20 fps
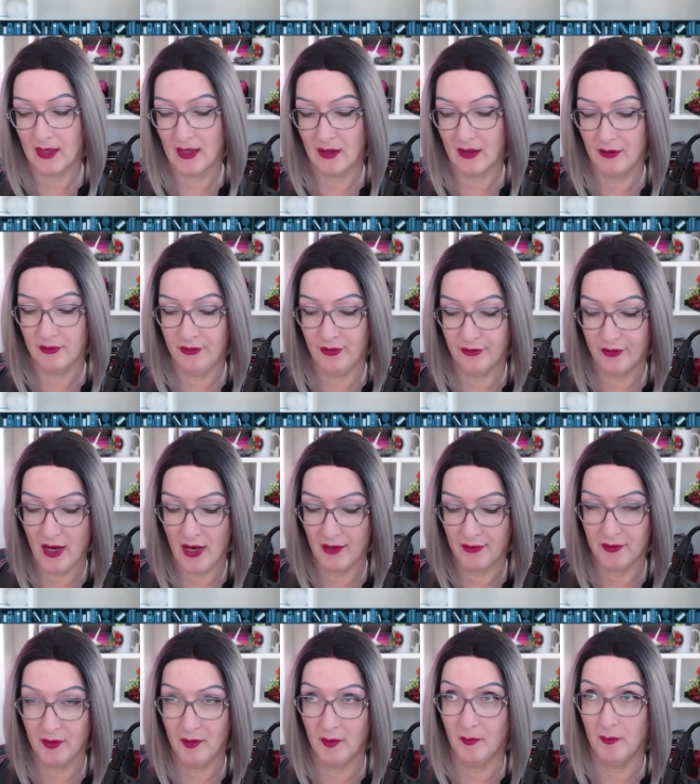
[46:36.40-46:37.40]
she's got
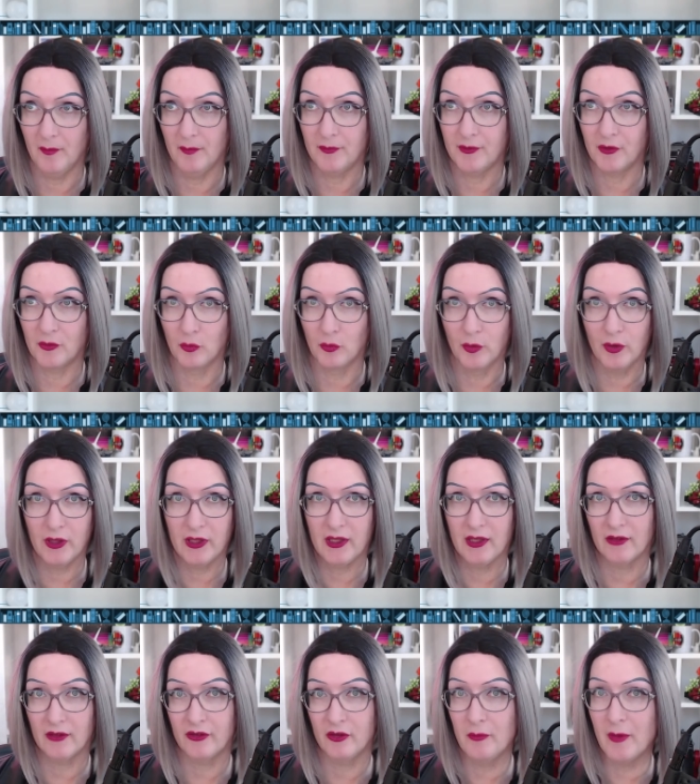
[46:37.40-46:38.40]

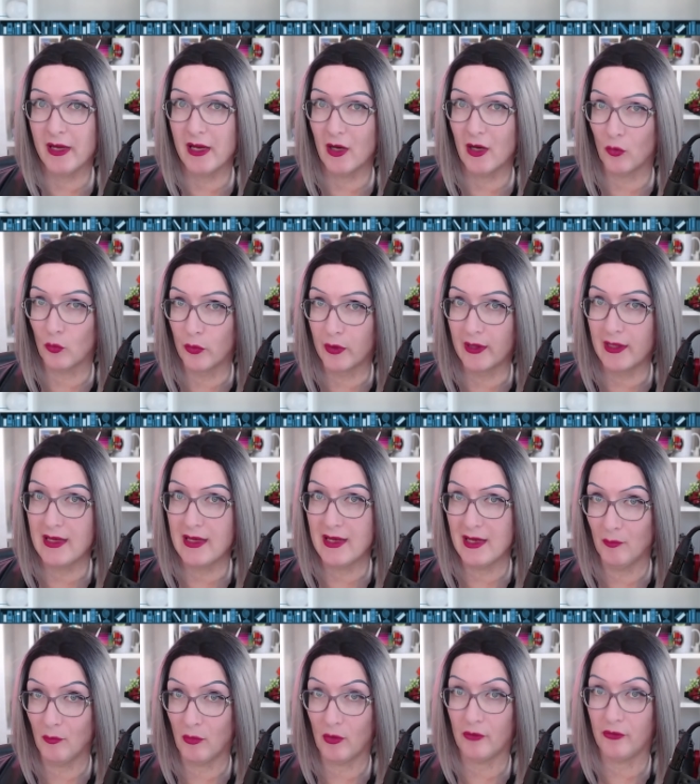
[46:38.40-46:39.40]
she's making a really
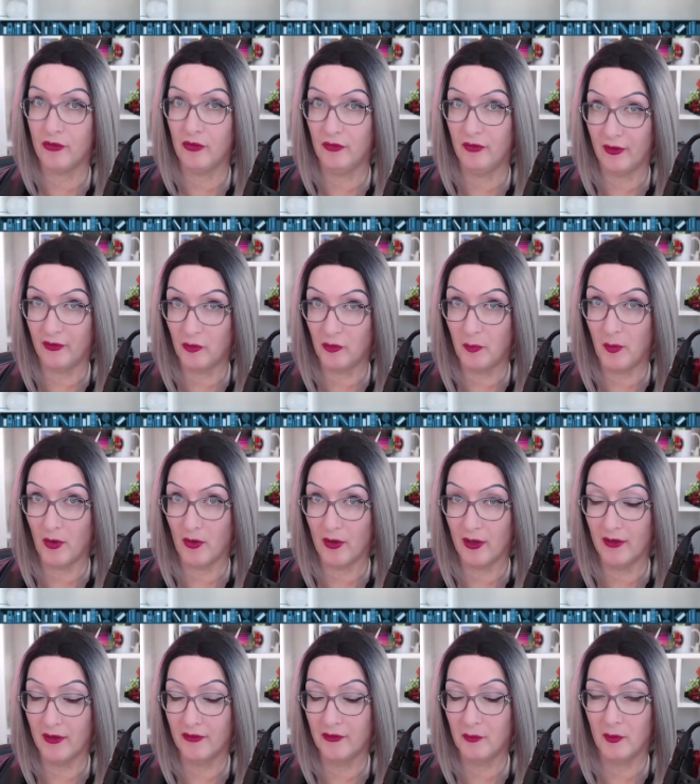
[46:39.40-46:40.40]
immersive
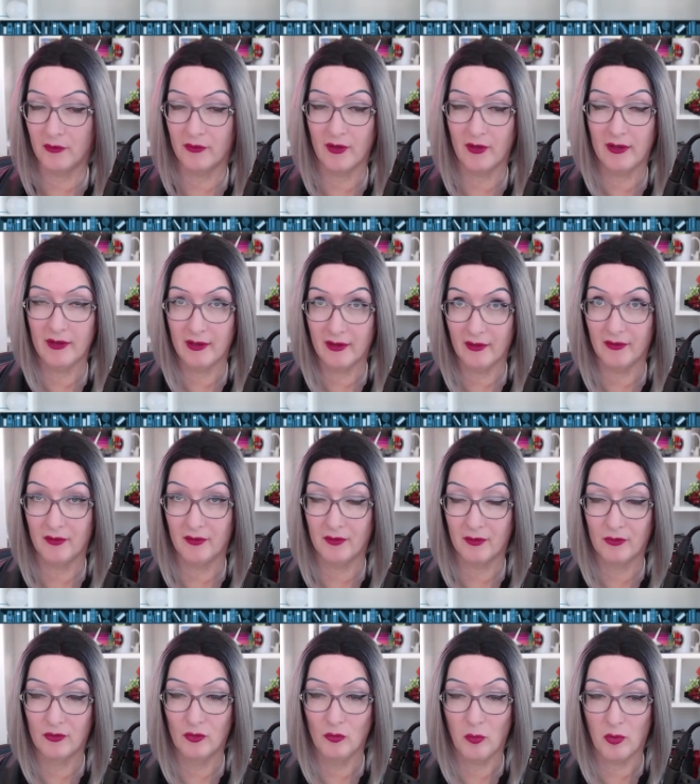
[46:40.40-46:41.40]
experience, which I think is
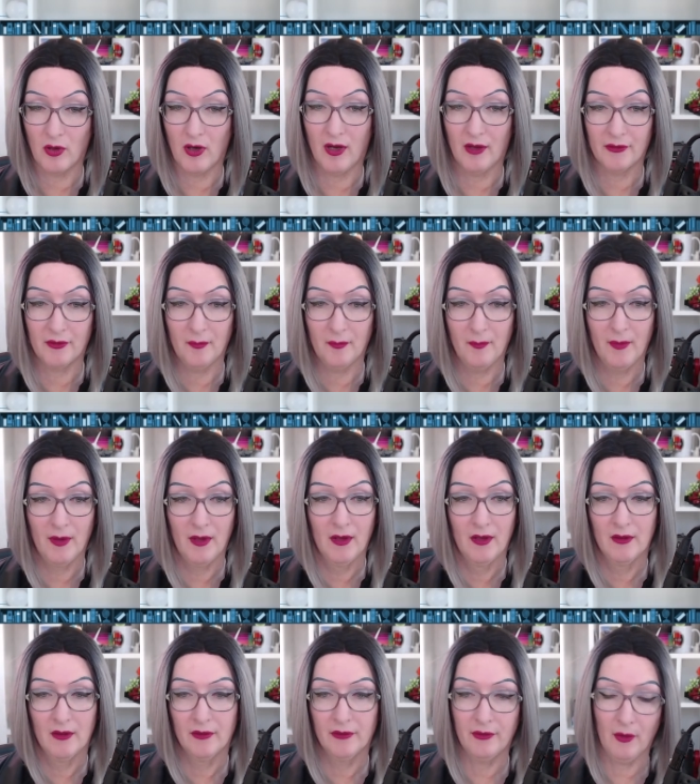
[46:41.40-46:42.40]
super awesome.
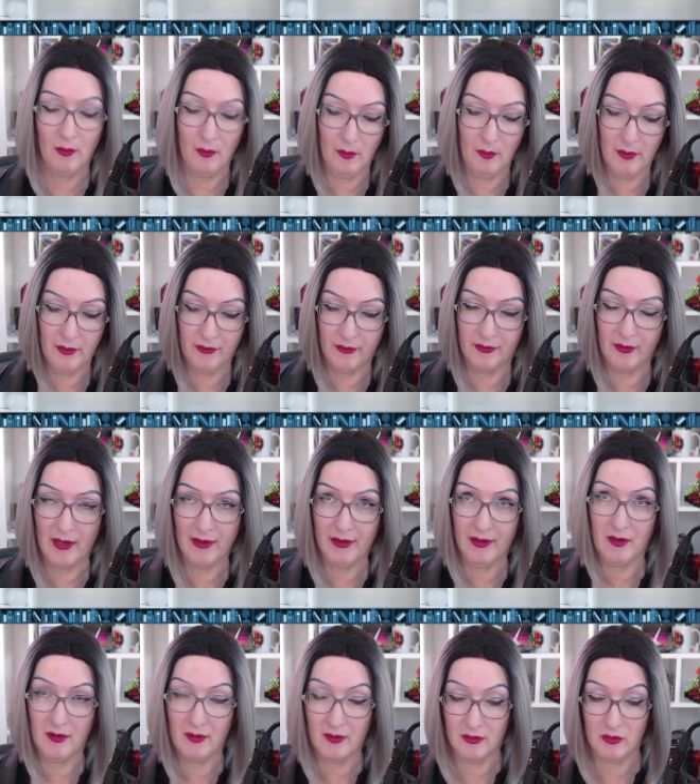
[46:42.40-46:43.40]
So I
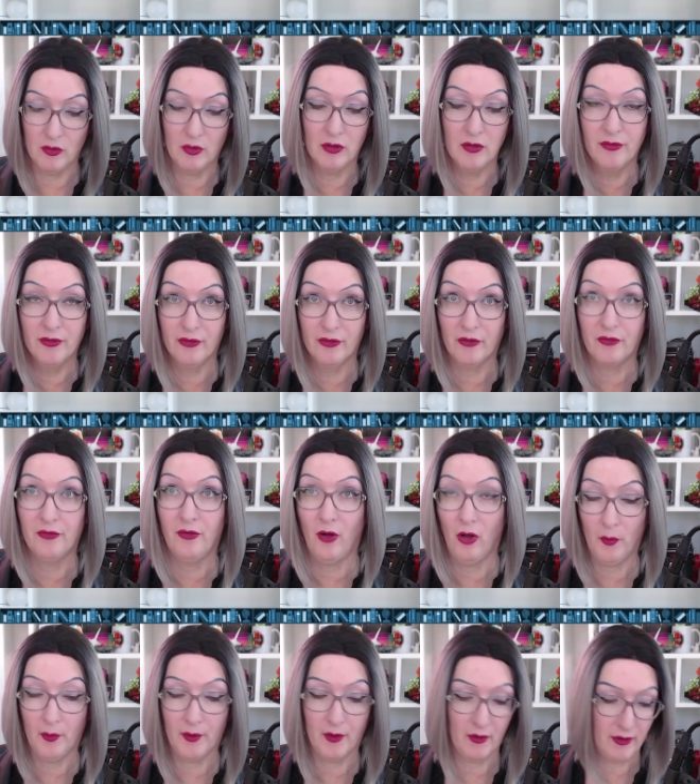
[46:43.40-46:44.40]
think even just
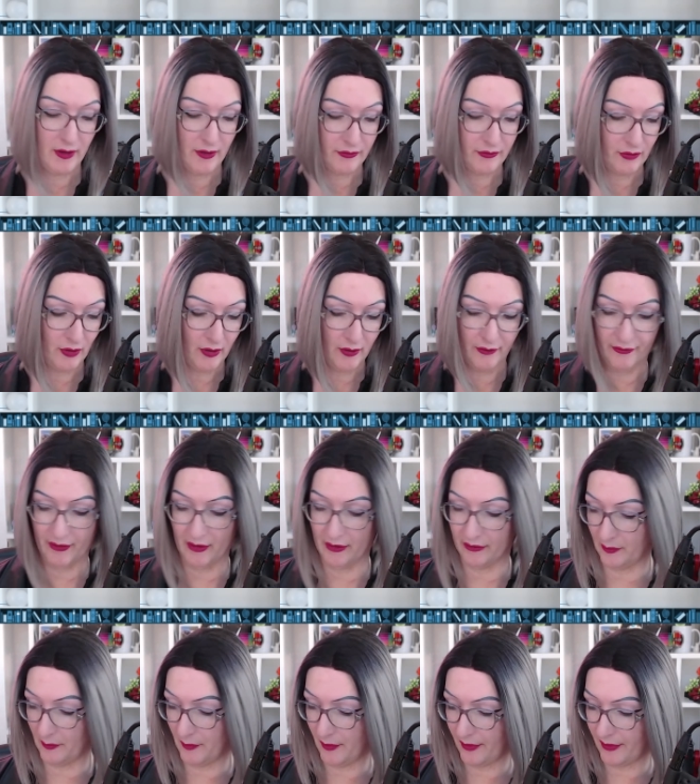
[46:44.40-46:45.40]
following her Kickstarter and seeing
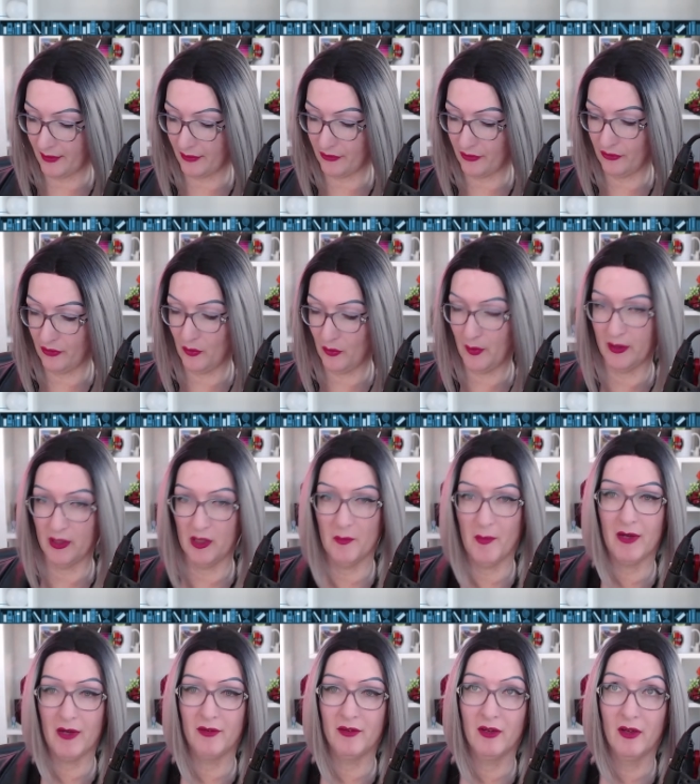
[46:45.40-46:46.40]
some of the things she's doing, you
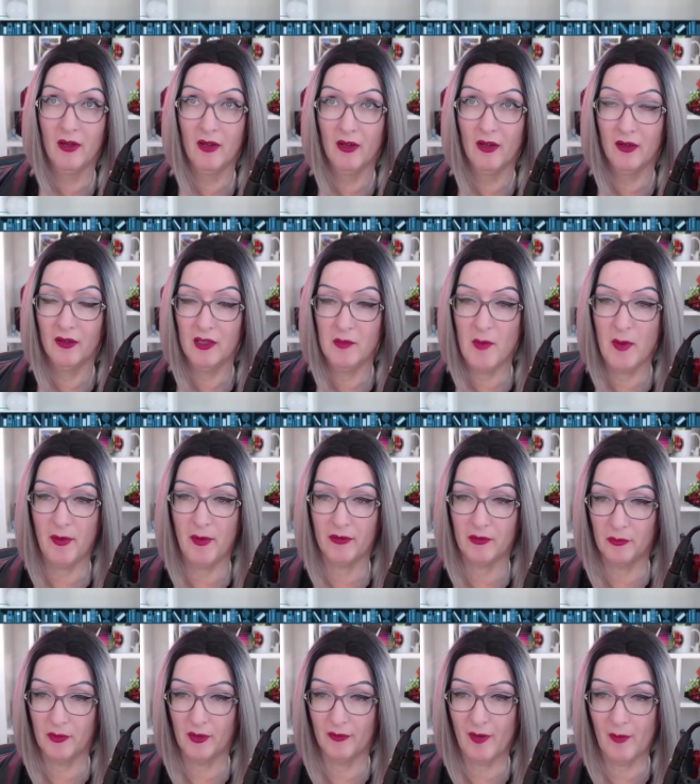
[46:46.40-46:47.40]
might pick
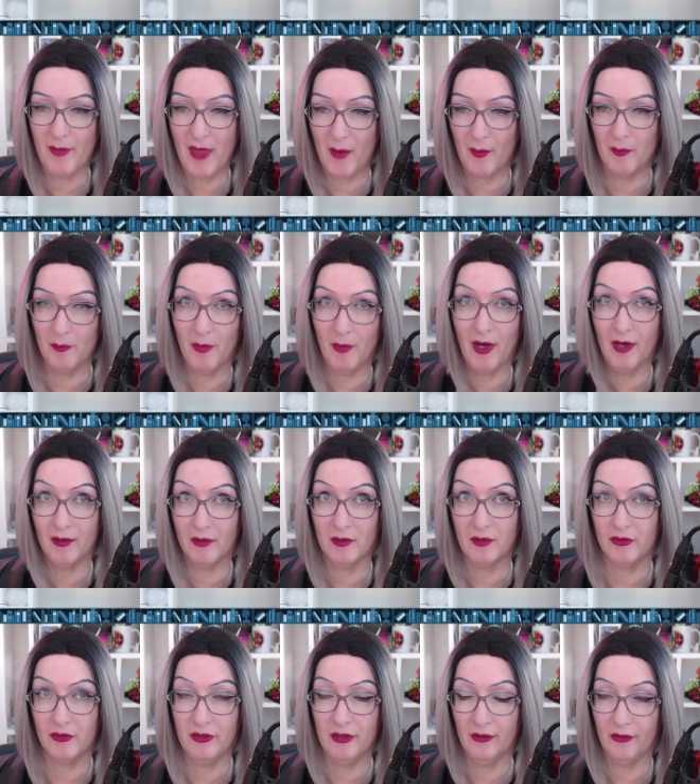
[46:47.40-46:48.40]
some stuff up that way, but
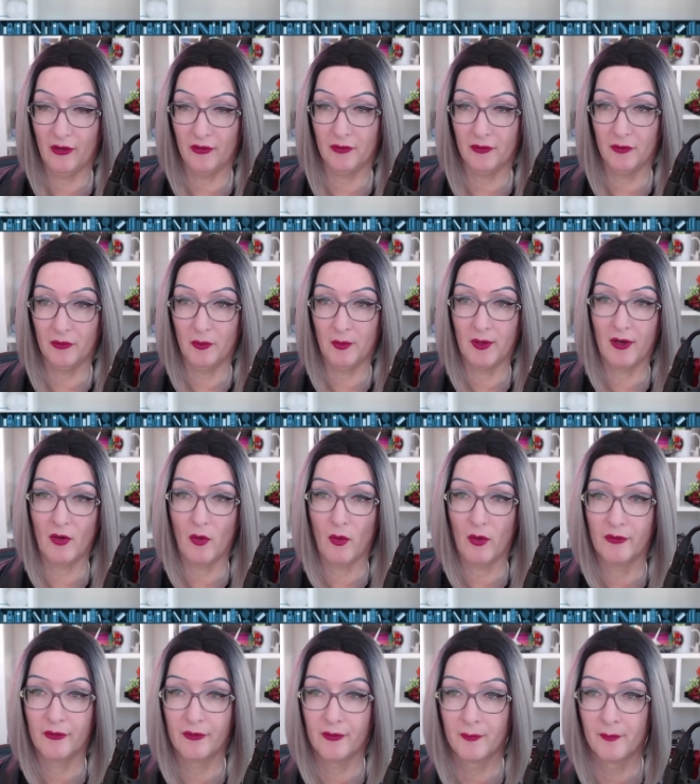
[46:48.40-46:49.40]
she is also doing a
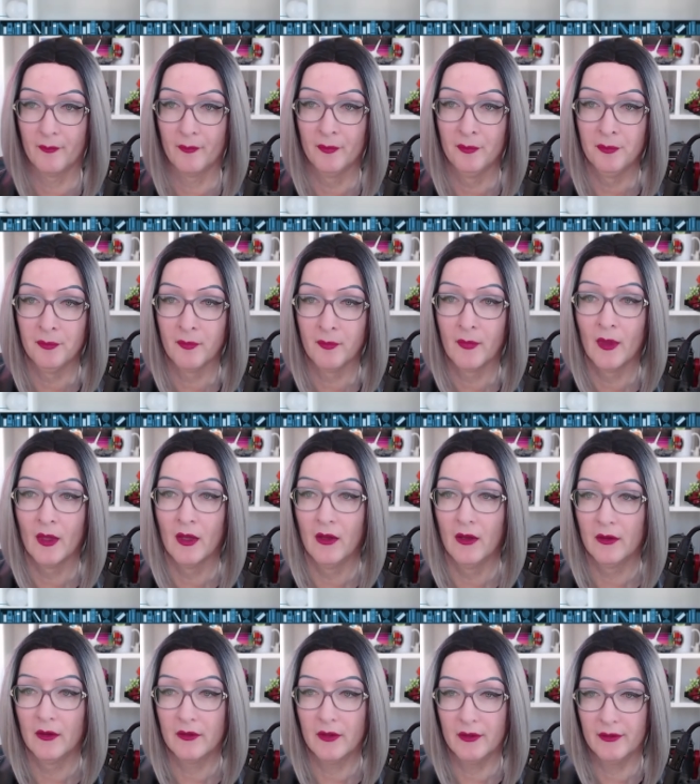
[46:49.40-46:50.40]
course.
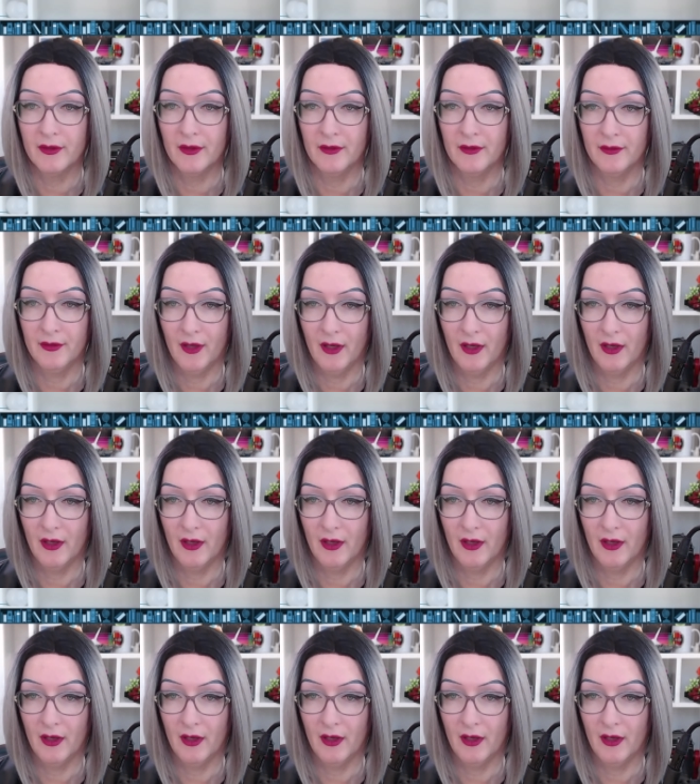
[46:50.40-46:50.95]
Dun, dun, dun.